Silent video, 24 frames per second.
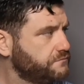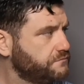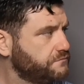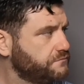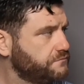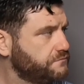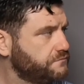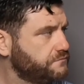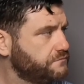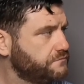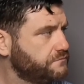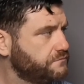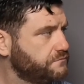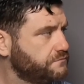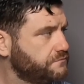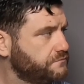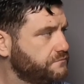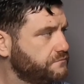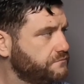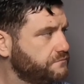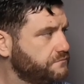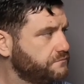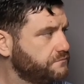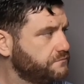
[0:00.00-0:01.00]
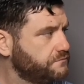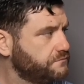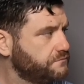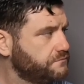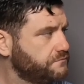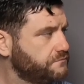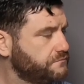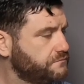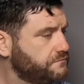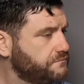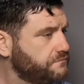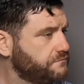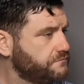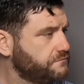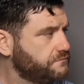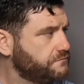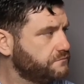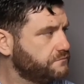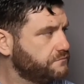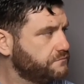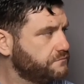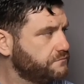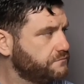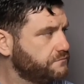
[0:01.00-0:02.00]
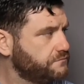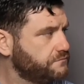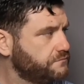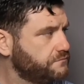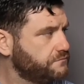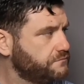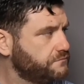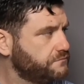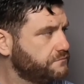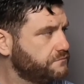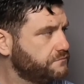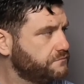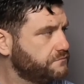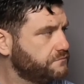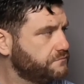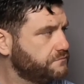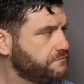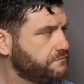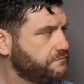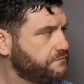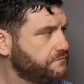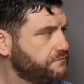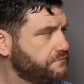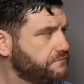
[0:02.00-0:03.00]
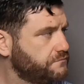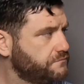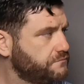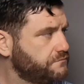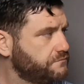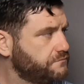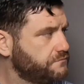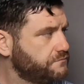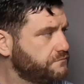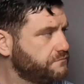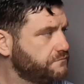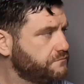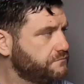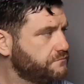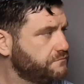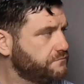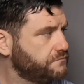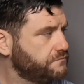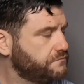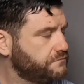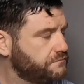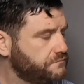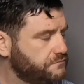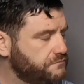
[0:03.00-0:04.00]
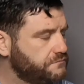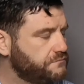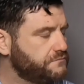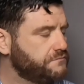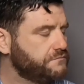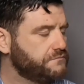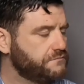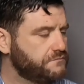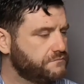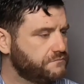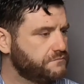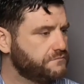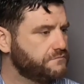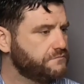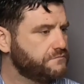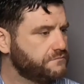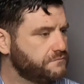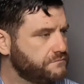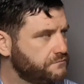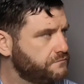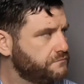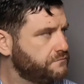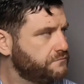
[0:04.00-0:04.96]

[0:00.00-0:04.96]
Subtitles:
(silent)